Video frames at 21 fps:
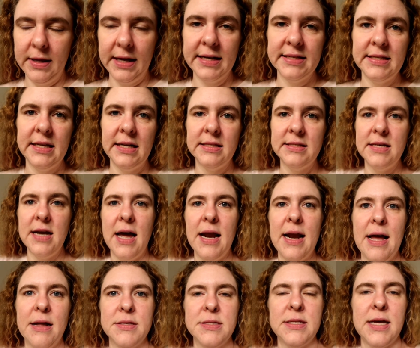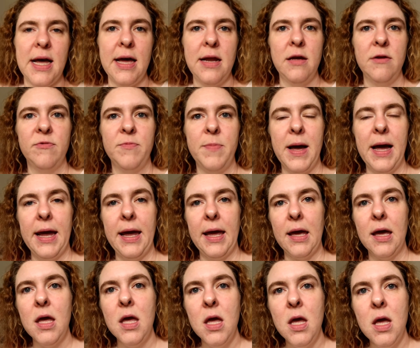Like I said, it's not outside of
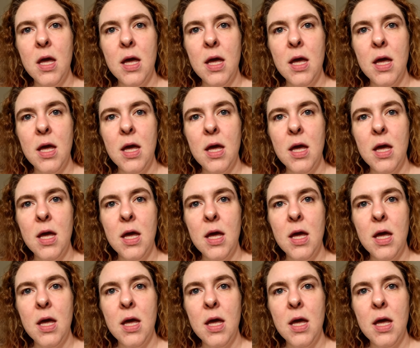my